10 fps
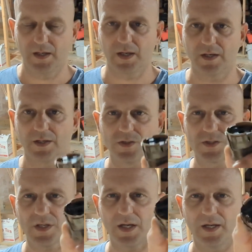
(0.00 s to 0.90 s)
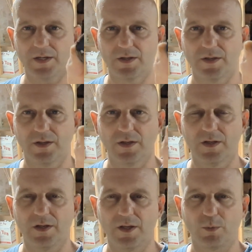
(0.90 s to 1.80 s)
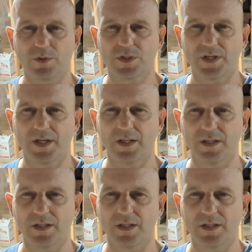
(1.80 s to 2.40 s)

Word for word: and inside you will see